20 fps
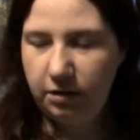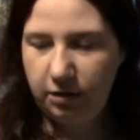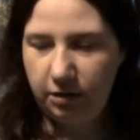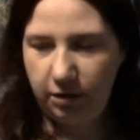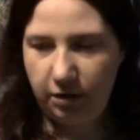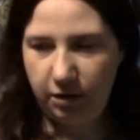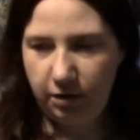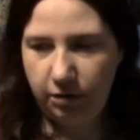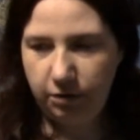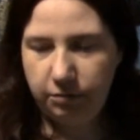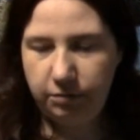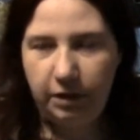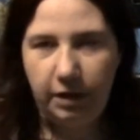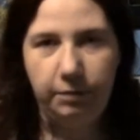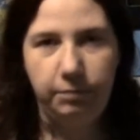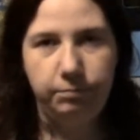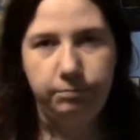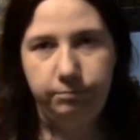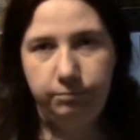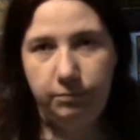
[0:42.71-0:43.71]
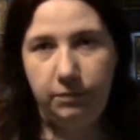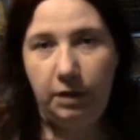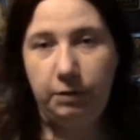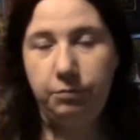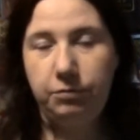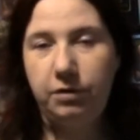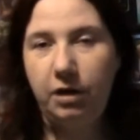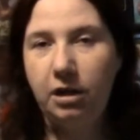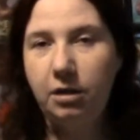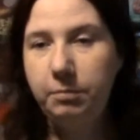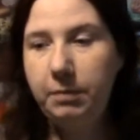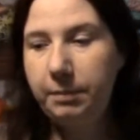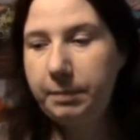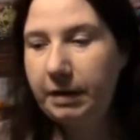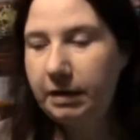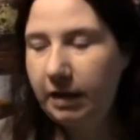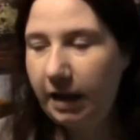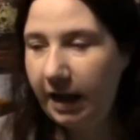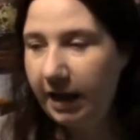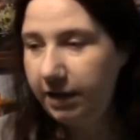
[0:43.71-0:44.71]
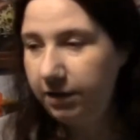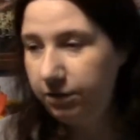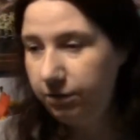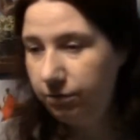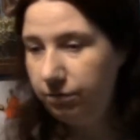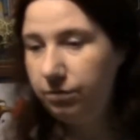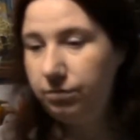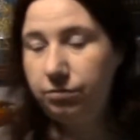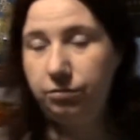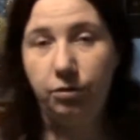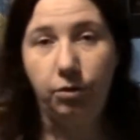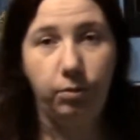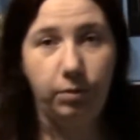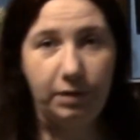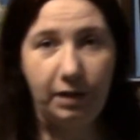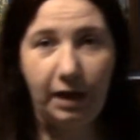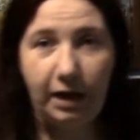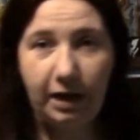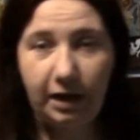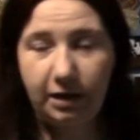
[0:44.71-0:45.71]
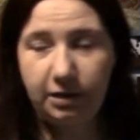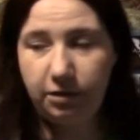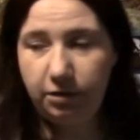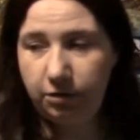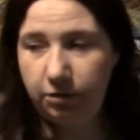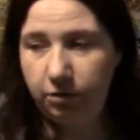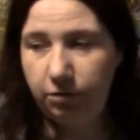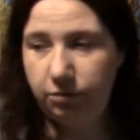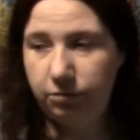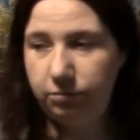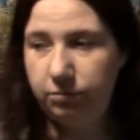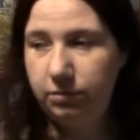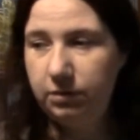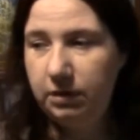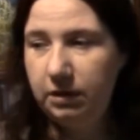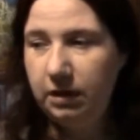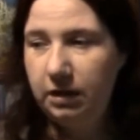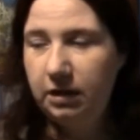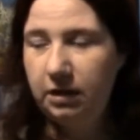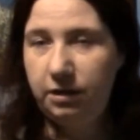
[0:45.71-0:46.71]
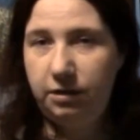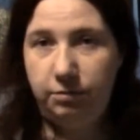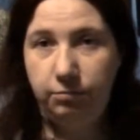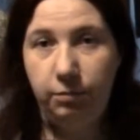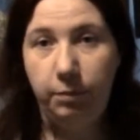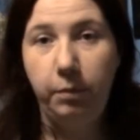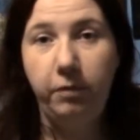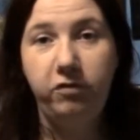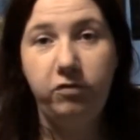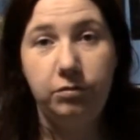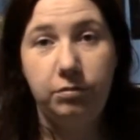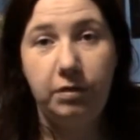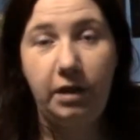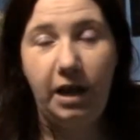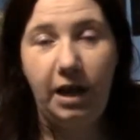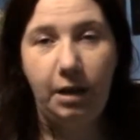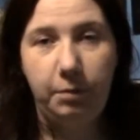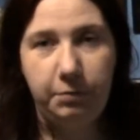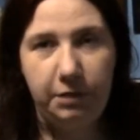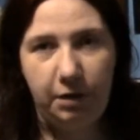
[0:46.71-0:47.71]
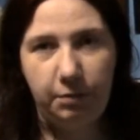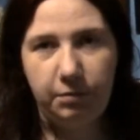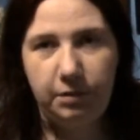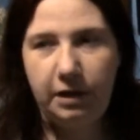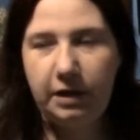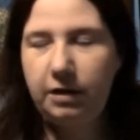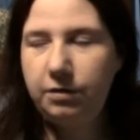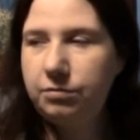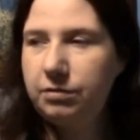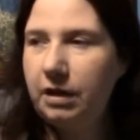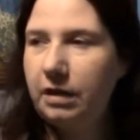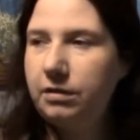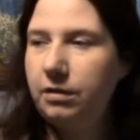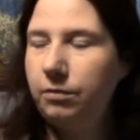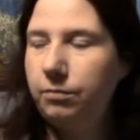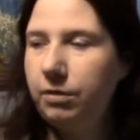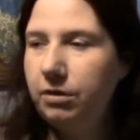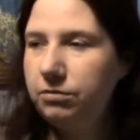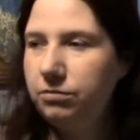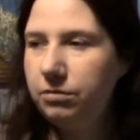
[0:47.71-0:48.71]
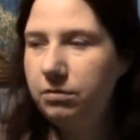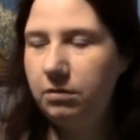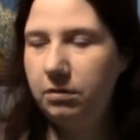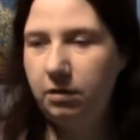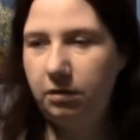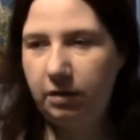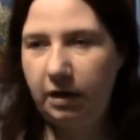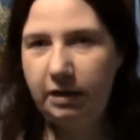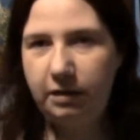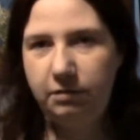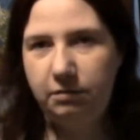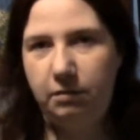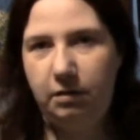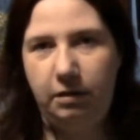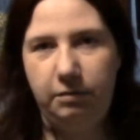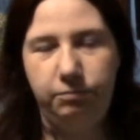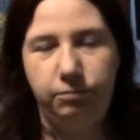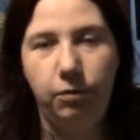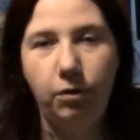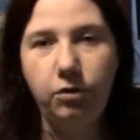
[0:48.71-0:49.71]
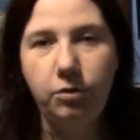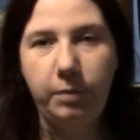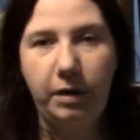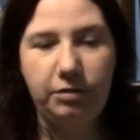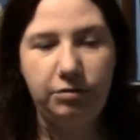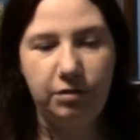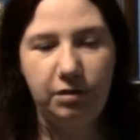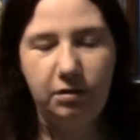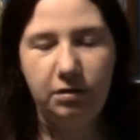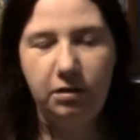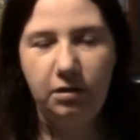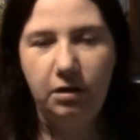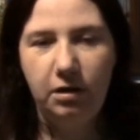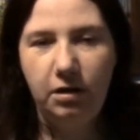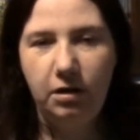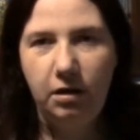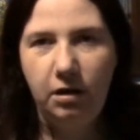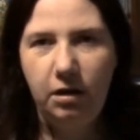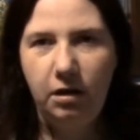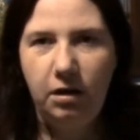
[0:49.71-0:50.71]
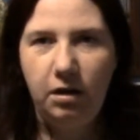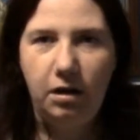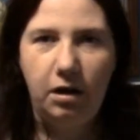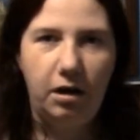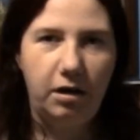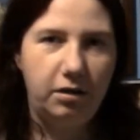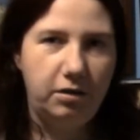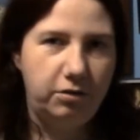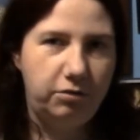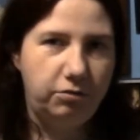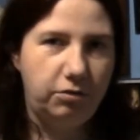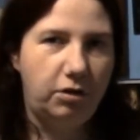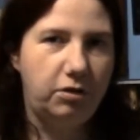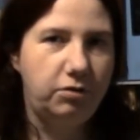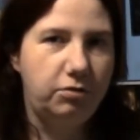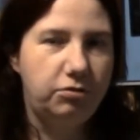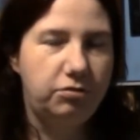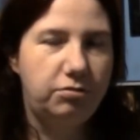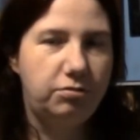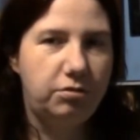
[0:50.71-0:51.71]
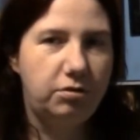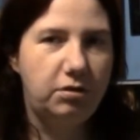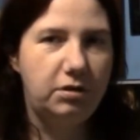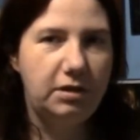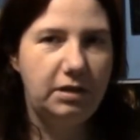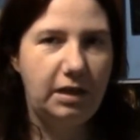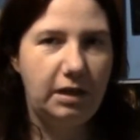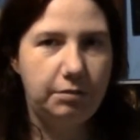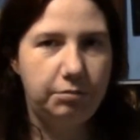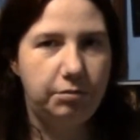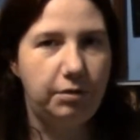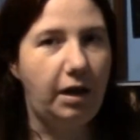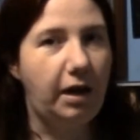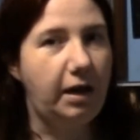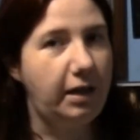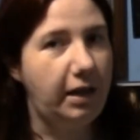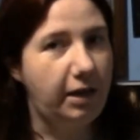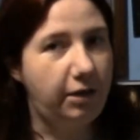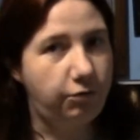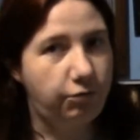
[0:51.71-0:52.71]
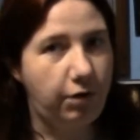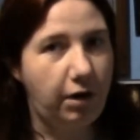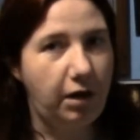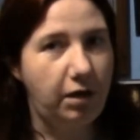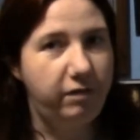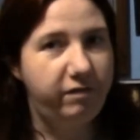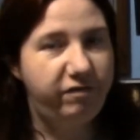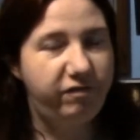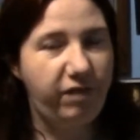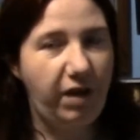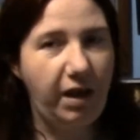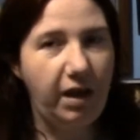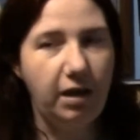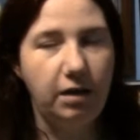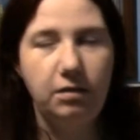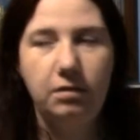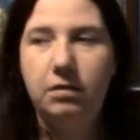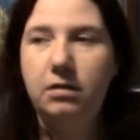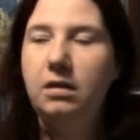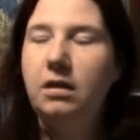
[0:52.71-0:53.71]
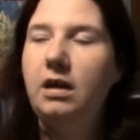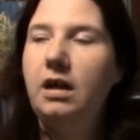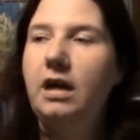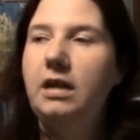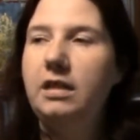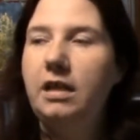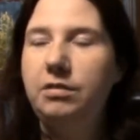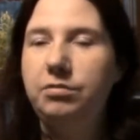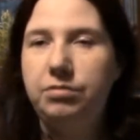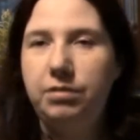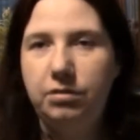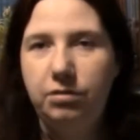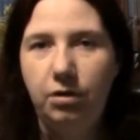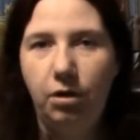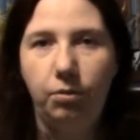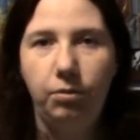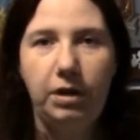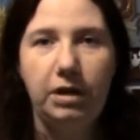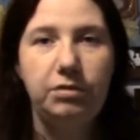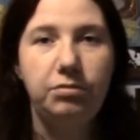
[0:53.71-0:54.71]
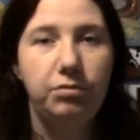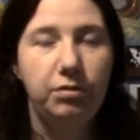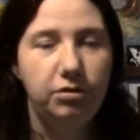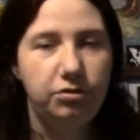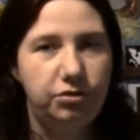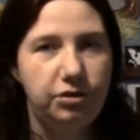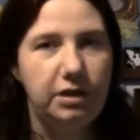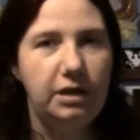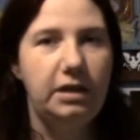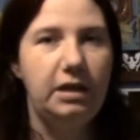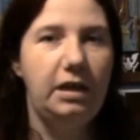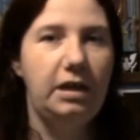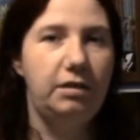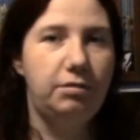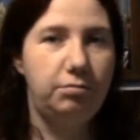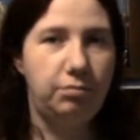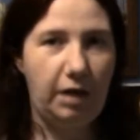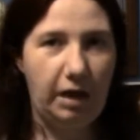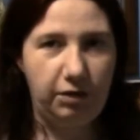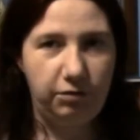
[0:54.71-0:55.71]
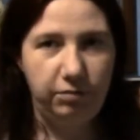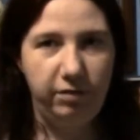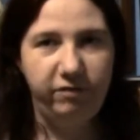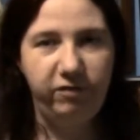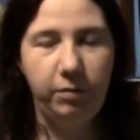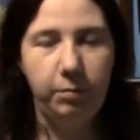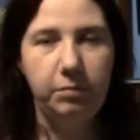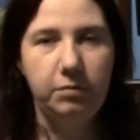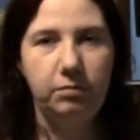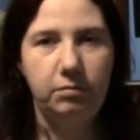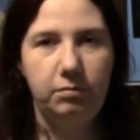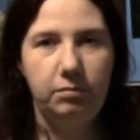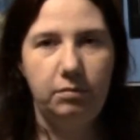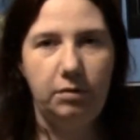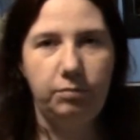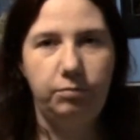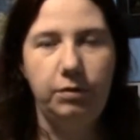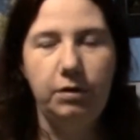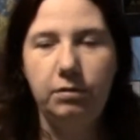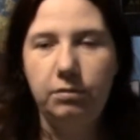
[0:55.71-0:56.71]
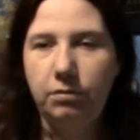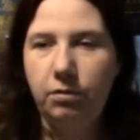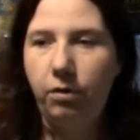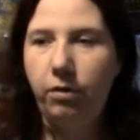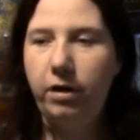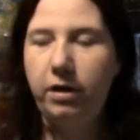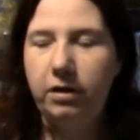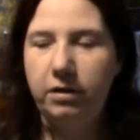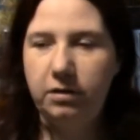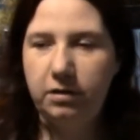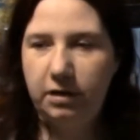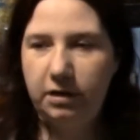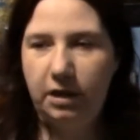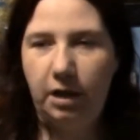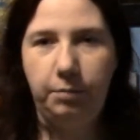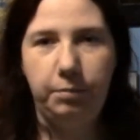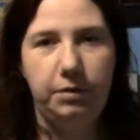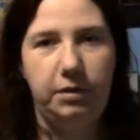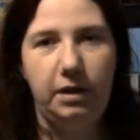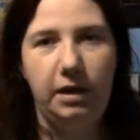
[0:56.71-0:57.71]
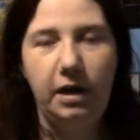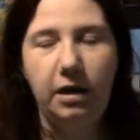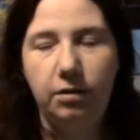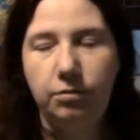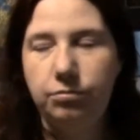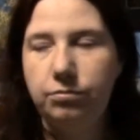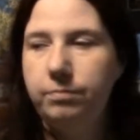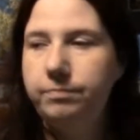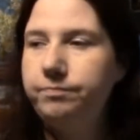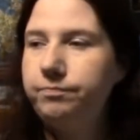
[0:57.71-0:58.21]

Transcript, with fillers: You know, they they were telling me about, hey, you know, this is going on, you know, remove his name and everything else. And I thought, well, you know, I, I wrote them, I said, you, are you certain it's not a crazed fan? And they said, no, it's legit, it's actually from a, a real lawyer and everything else.